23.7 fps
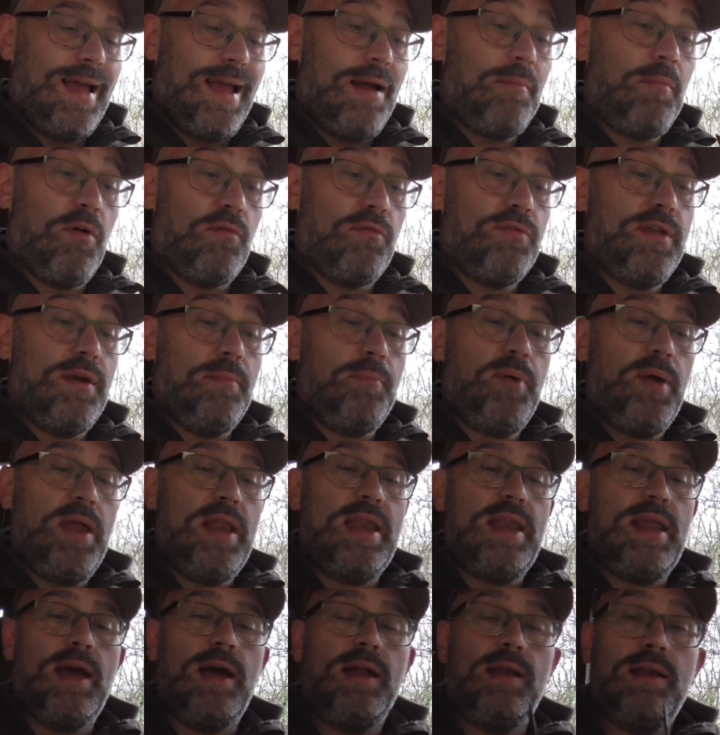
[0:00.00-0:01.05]
am of the
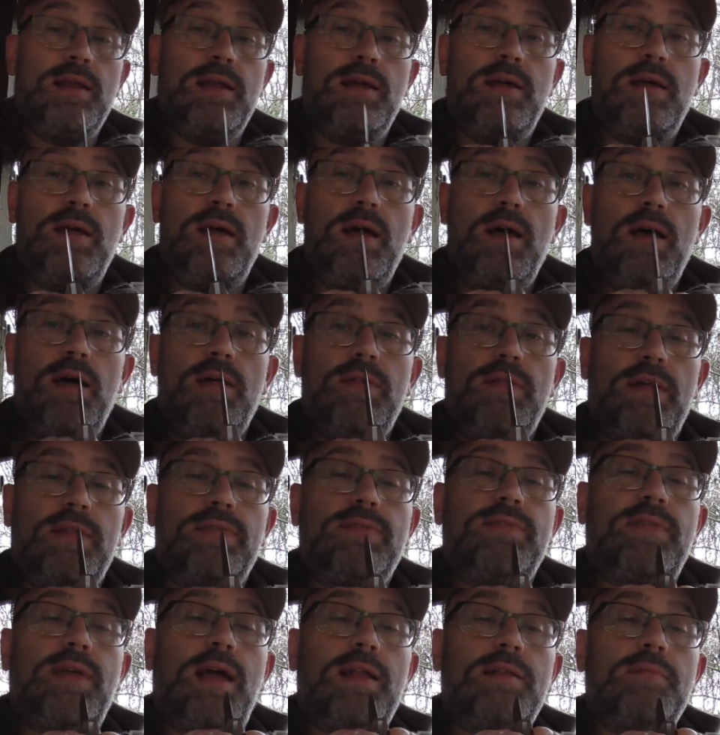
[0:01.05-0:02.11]
opinion
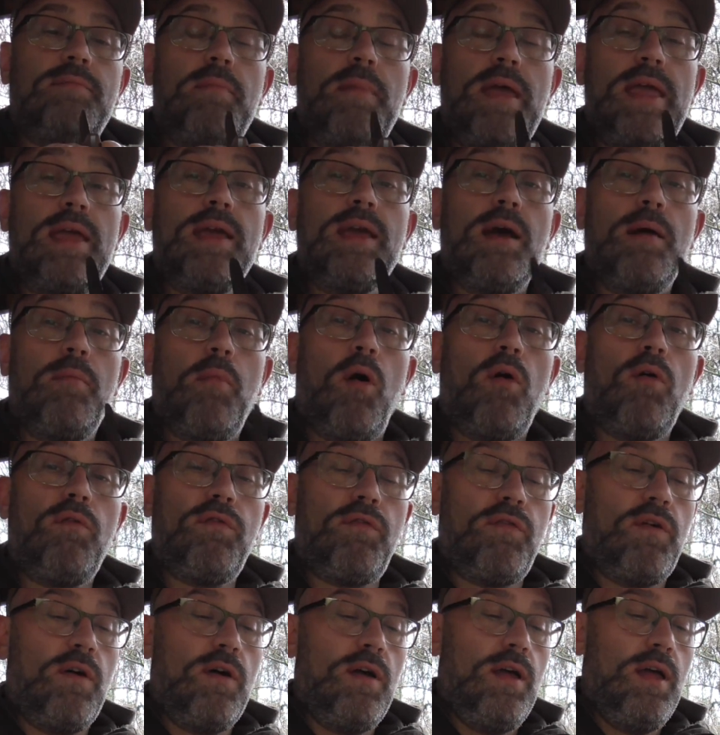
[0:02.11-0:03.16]
that that may come
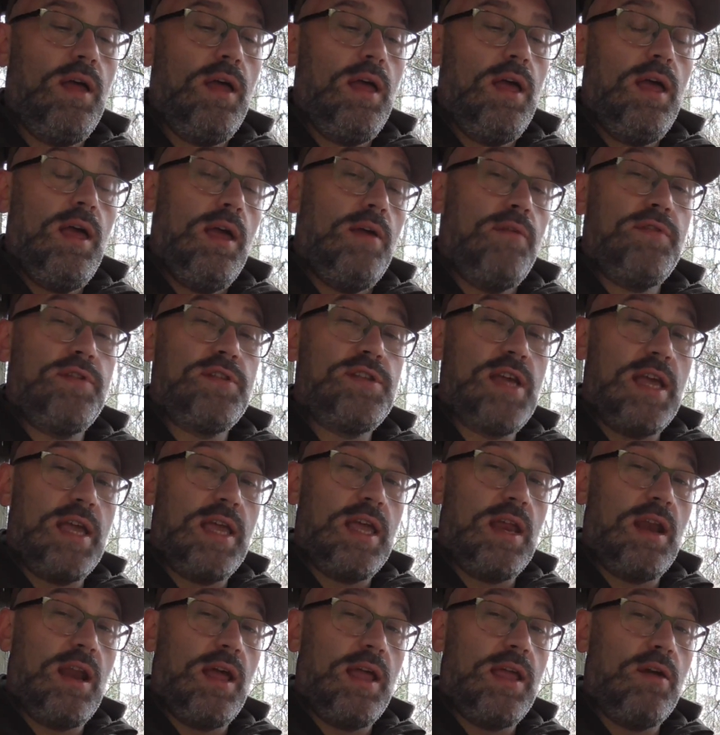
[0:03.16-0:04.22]
off if you
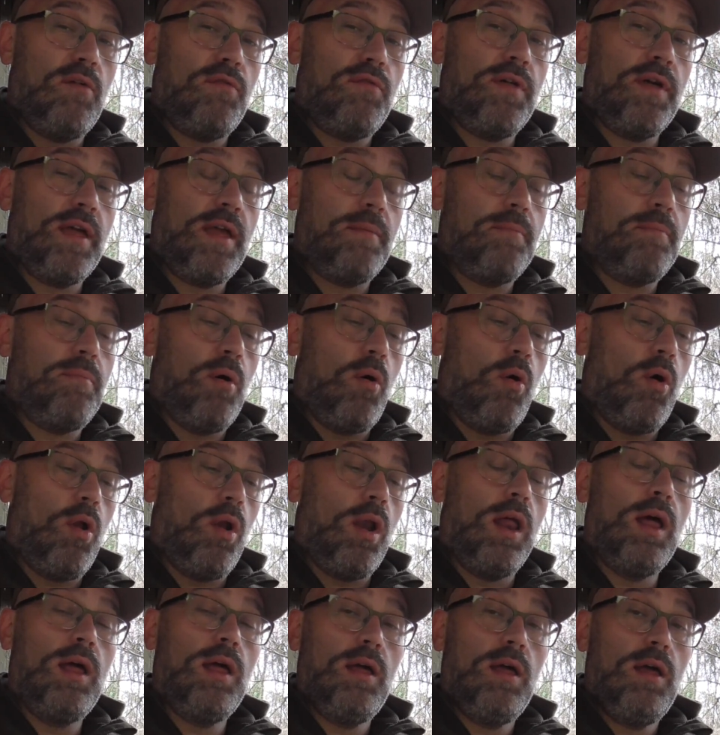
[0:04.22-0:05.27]
take your eye off the
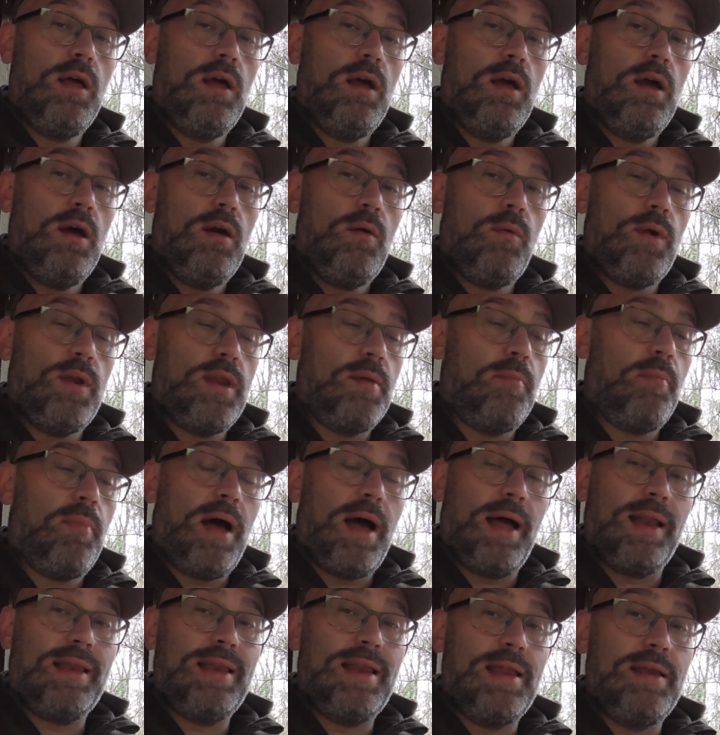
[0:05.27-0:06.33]
ball when you're
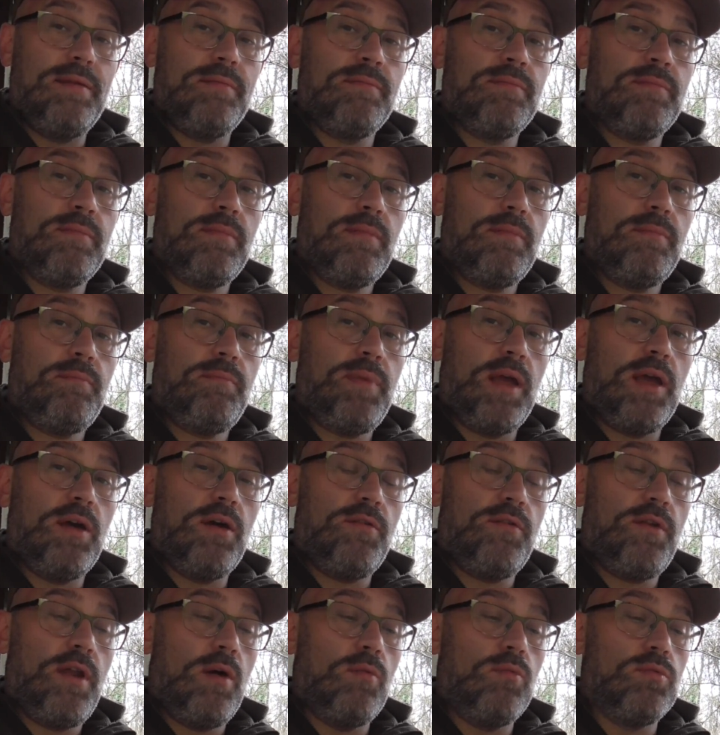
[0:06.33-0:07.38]
battening
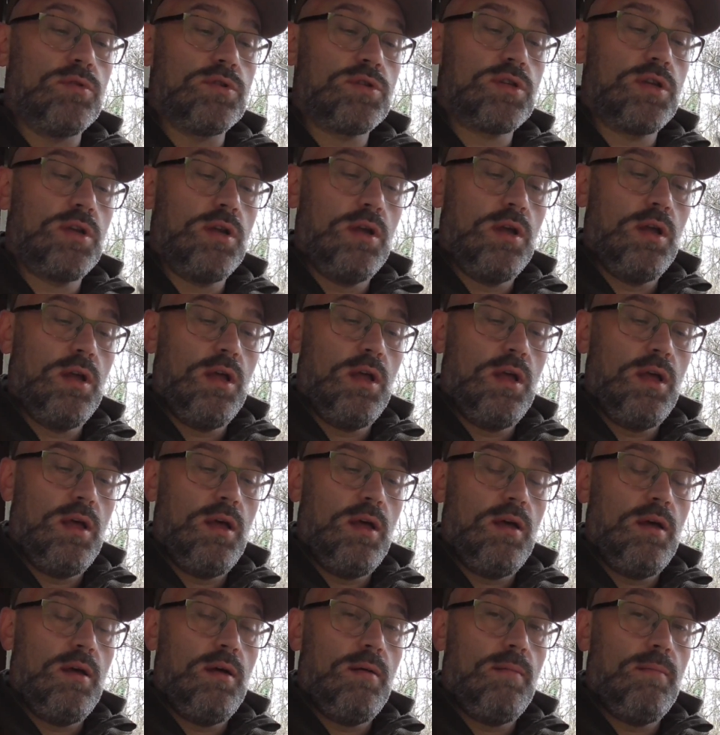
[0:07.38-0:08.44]
bigger rounds.
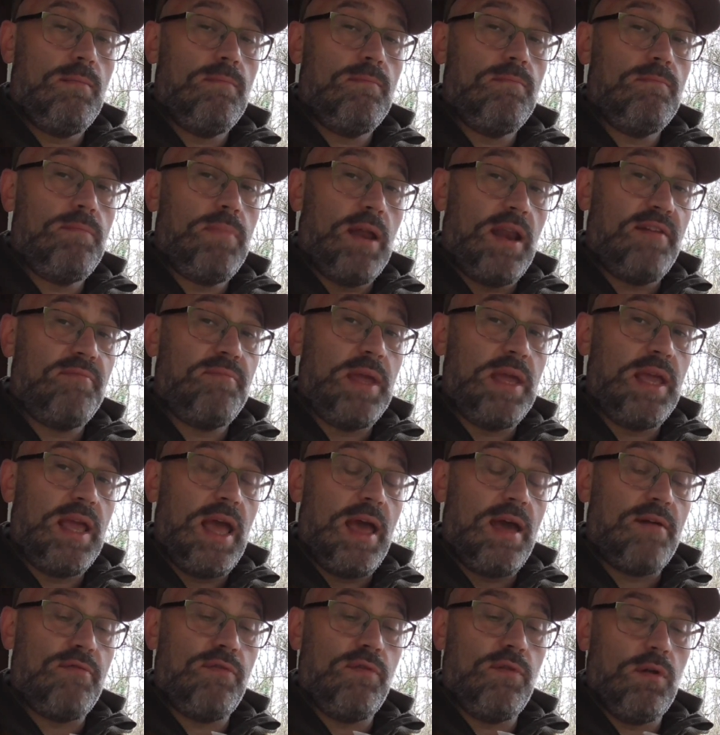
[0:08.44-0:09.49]
But I've been
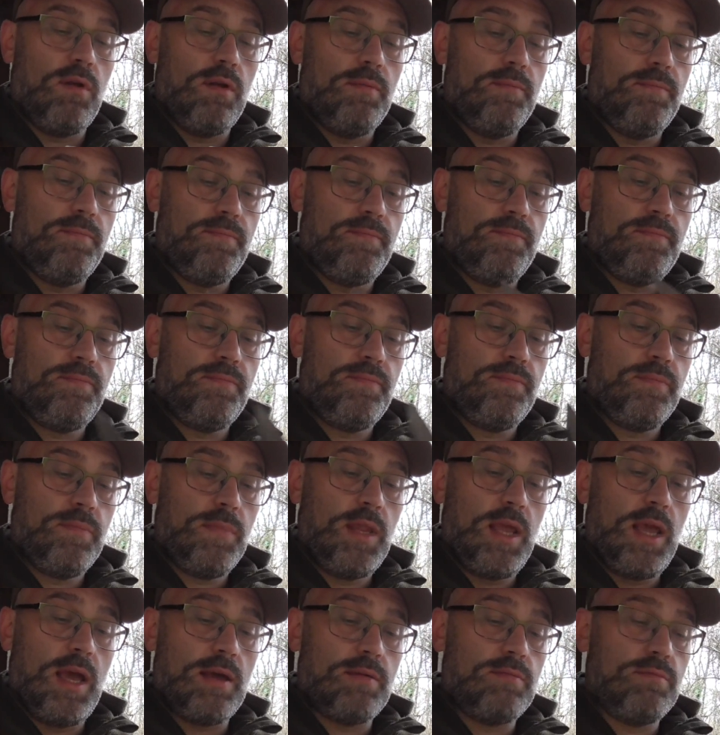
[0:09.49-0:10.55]
careful.
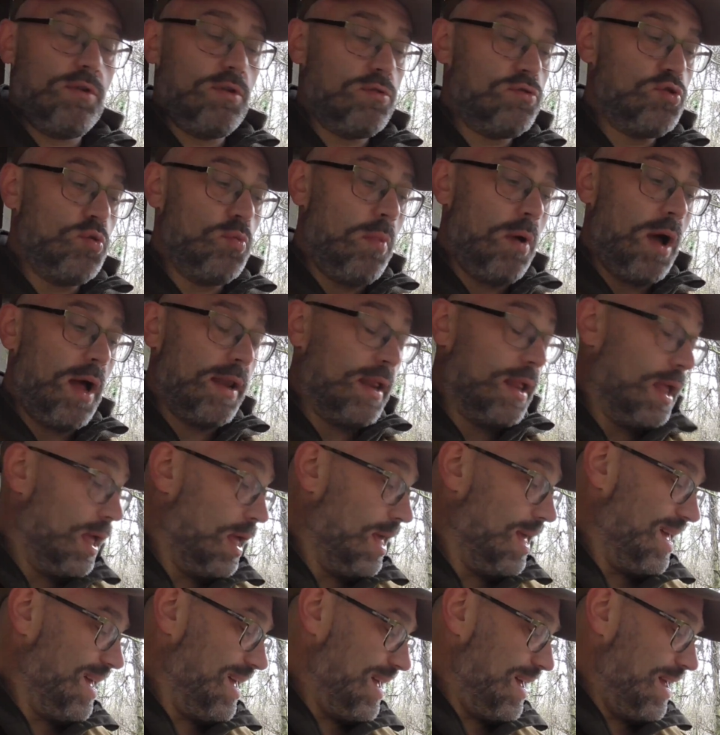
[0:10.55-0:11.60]
Yeah, not too bad.
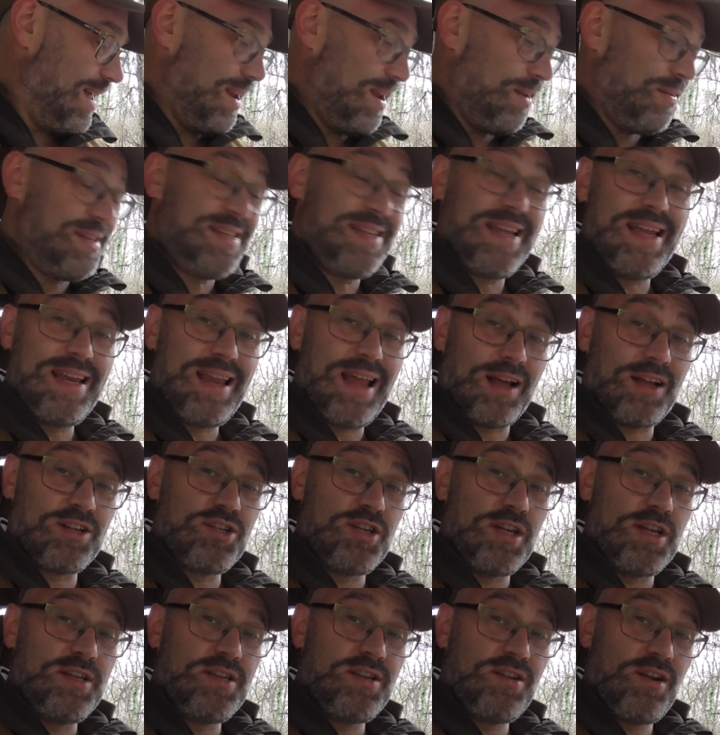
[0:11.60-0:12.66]
I did
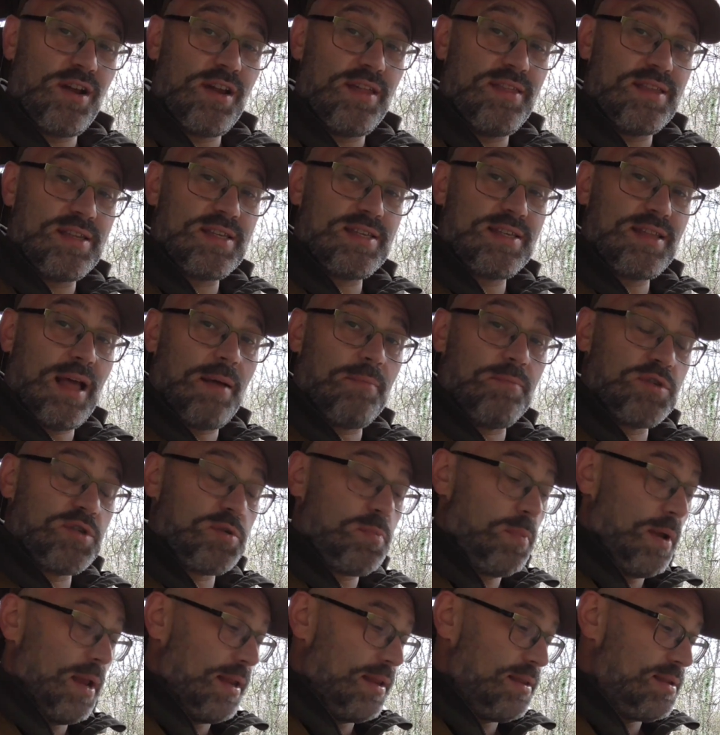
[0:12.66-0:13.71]
actually try the stab
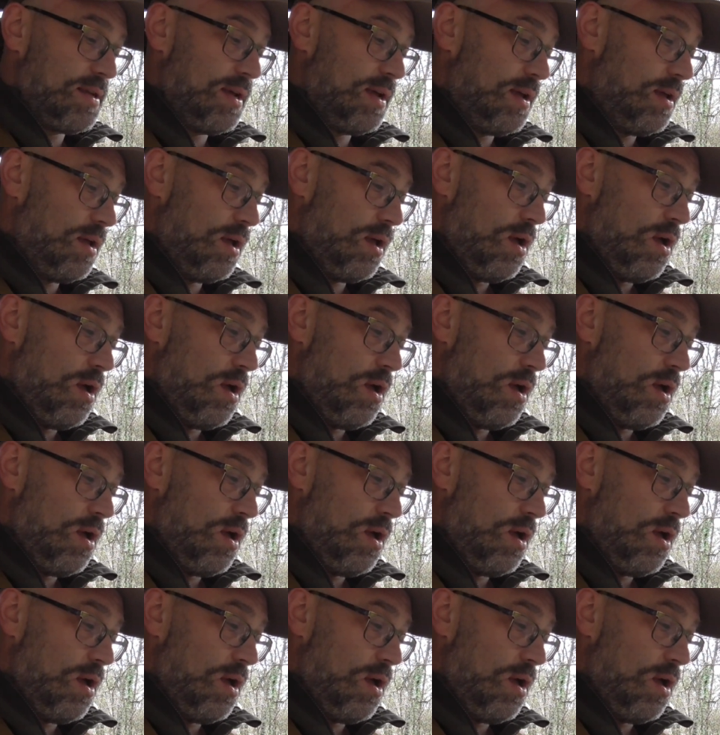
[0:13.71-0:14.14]
split